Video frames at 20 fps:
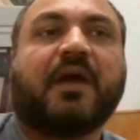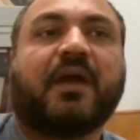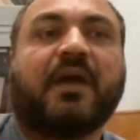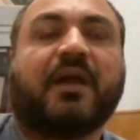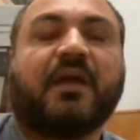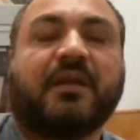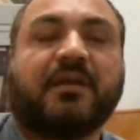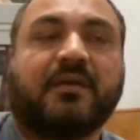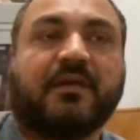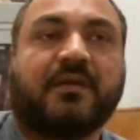
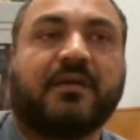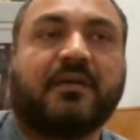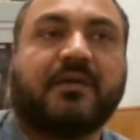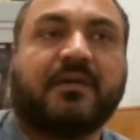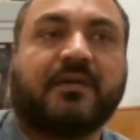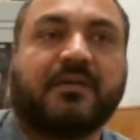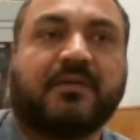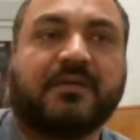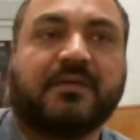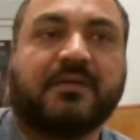And
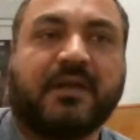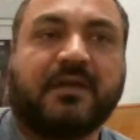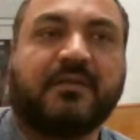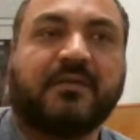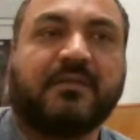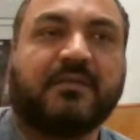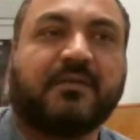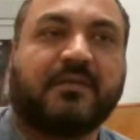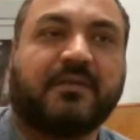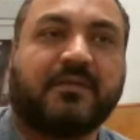
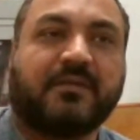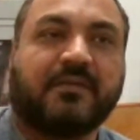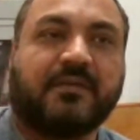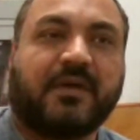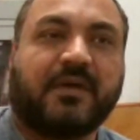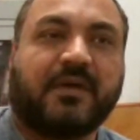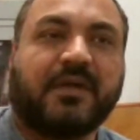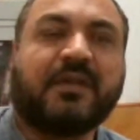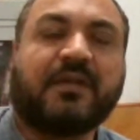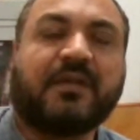then
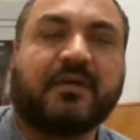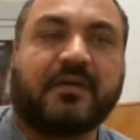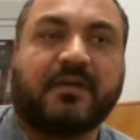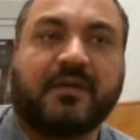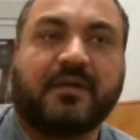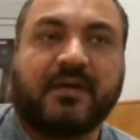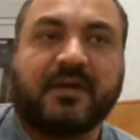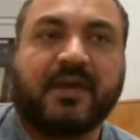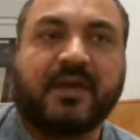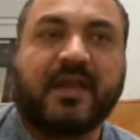
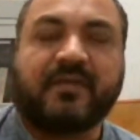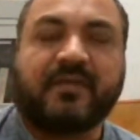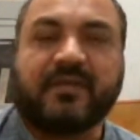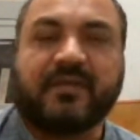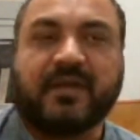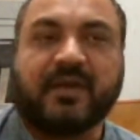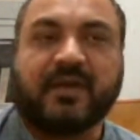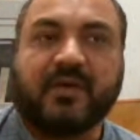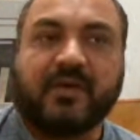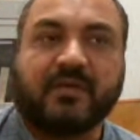other
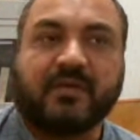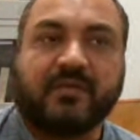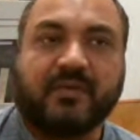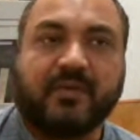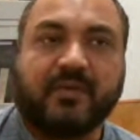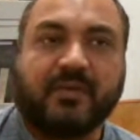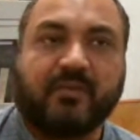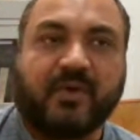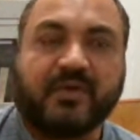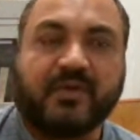classical
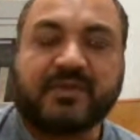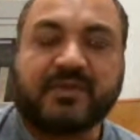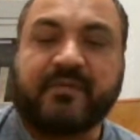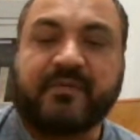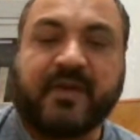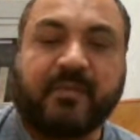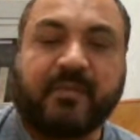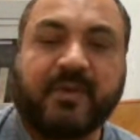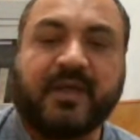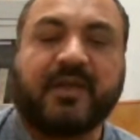works
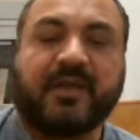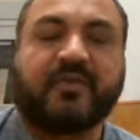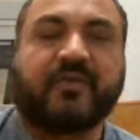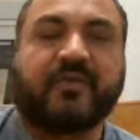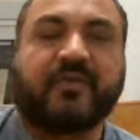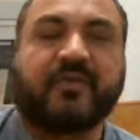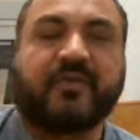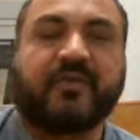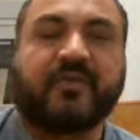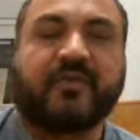of Arabic
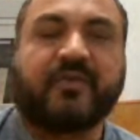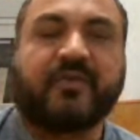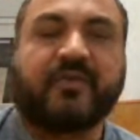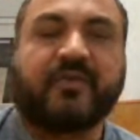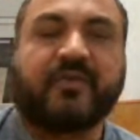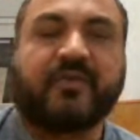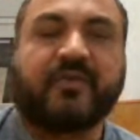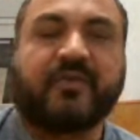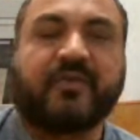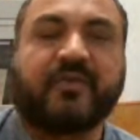
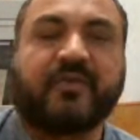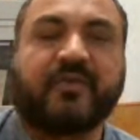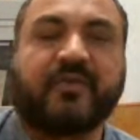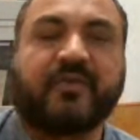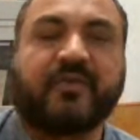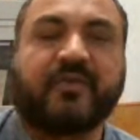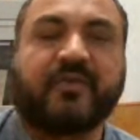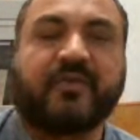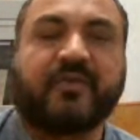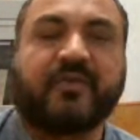literature,
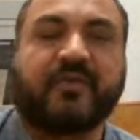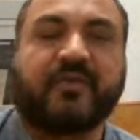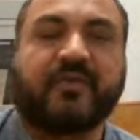like